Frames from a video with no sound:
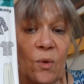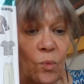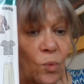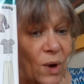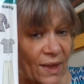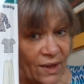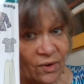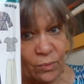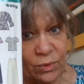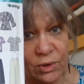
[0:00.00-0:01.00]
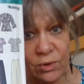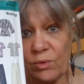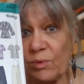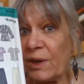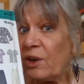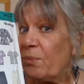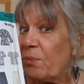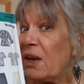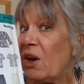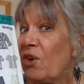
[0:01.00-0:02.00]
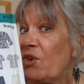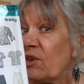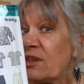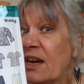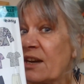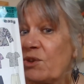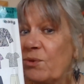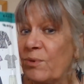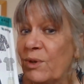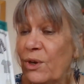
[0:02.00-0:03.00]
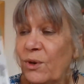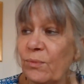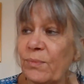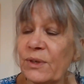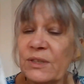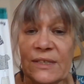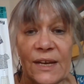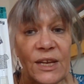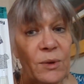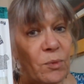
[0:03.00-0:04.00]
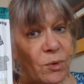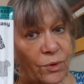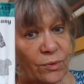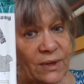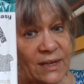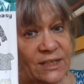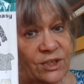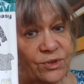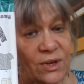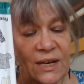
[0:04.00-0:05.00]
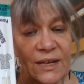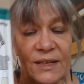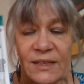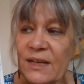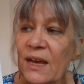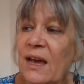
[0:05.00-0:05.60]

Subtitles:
Whether it would look okay on me or not, I don't know, but you won't know unless you try it.